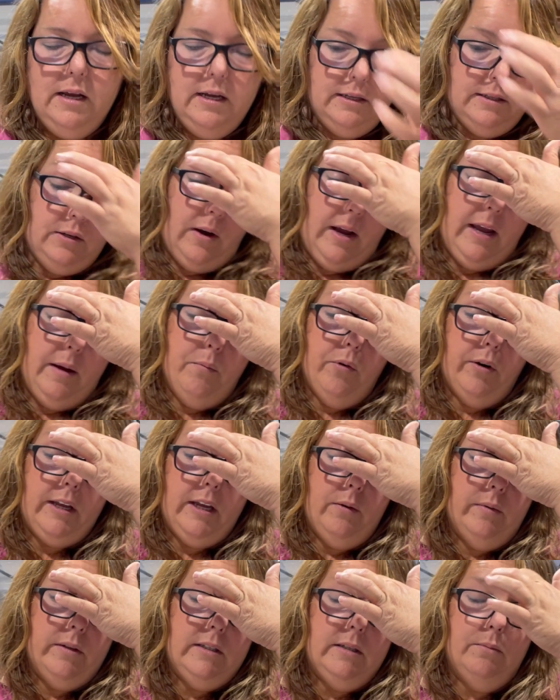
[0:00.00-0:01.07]
So I am
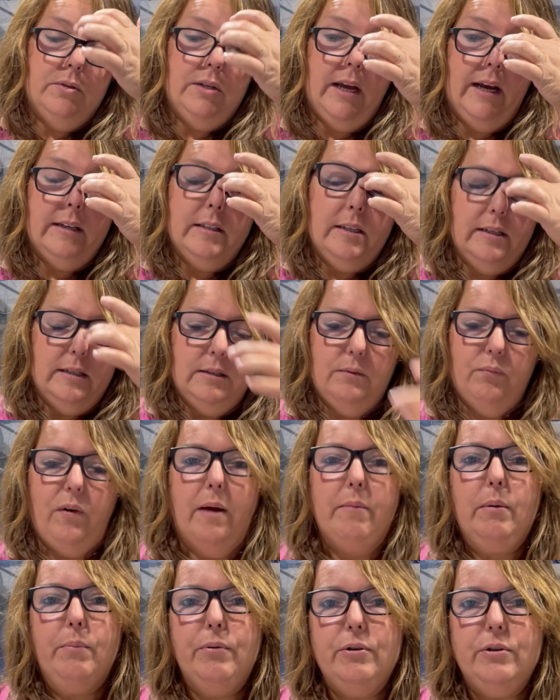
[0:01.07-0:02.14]
working with some Texas
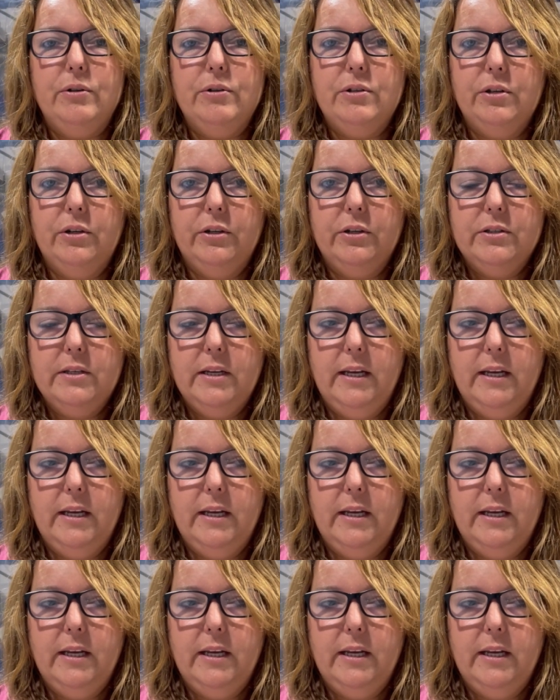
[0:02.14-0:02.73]
fiber producers,